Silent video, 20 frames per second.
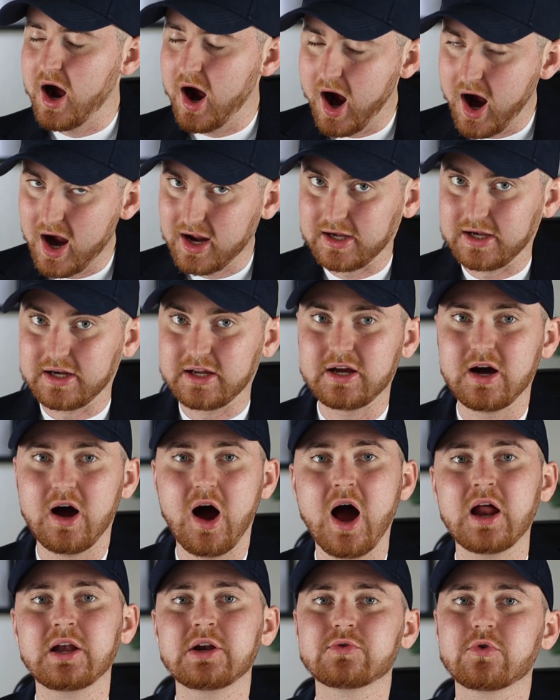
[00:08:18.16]
highly
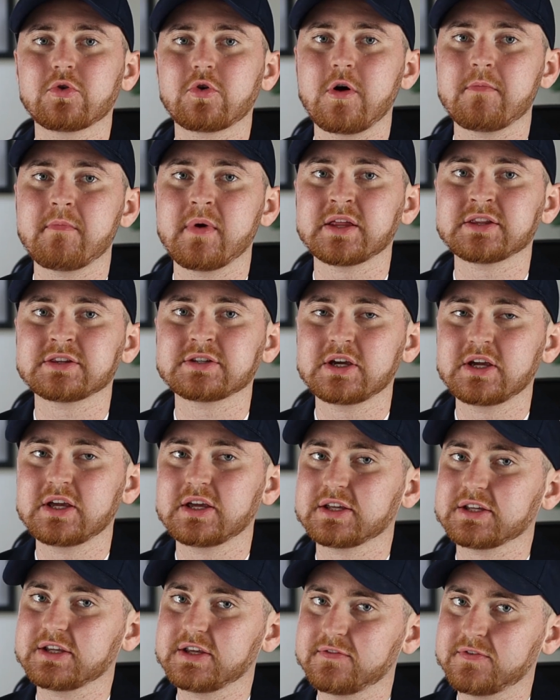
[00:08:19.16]
recommend
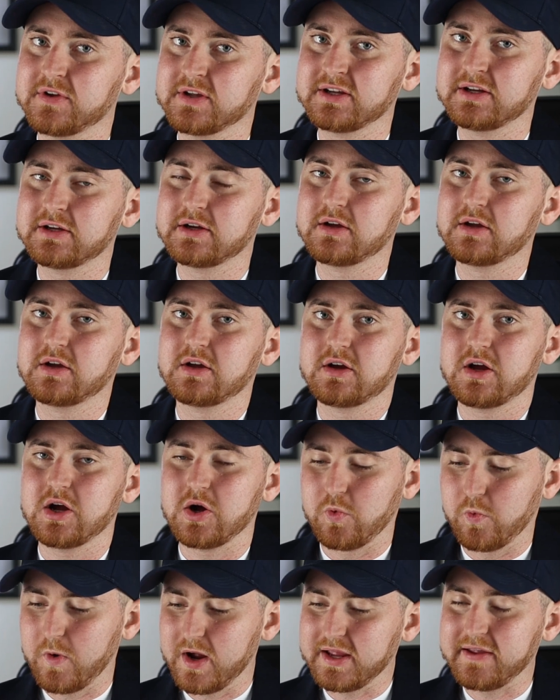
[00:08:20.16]
giving
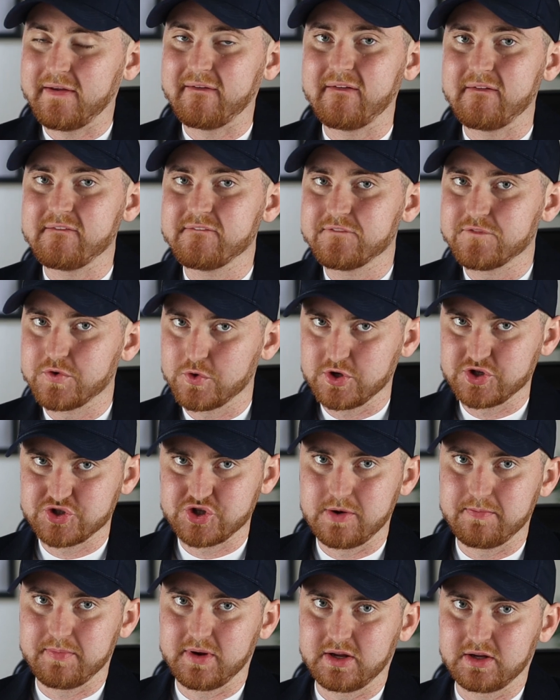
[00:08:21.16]
away free
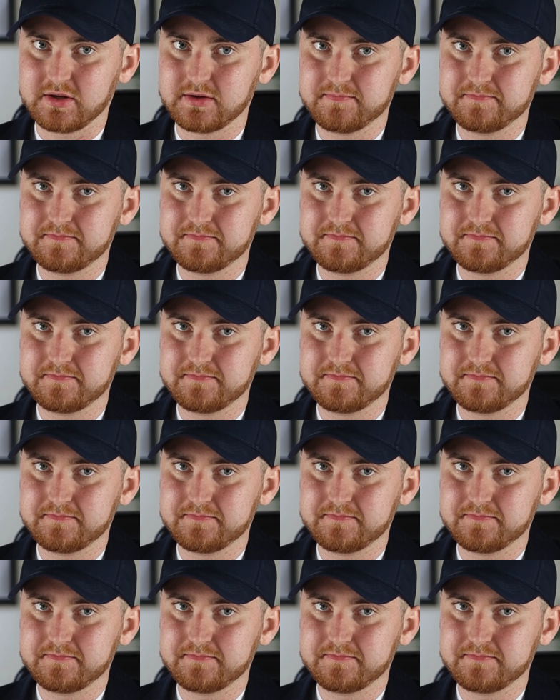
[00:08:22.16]
shipping